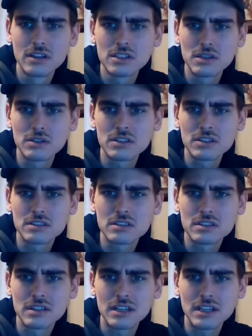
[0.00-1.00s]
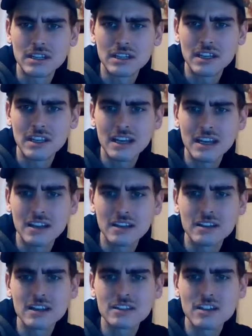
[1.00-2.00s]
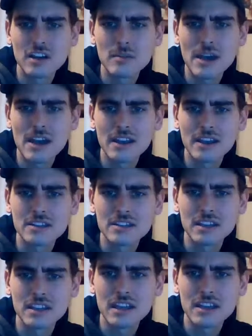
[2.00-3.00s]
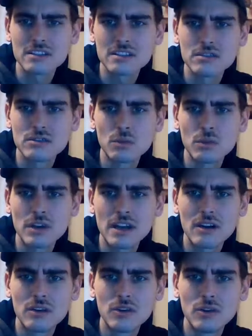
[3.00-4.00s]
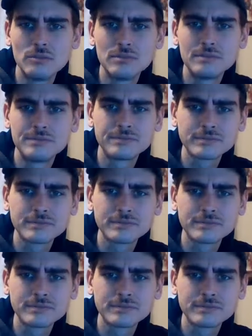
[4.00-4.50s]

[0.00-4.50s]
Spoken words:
And then he had a nice comeback against the Kings, 2-1 at home.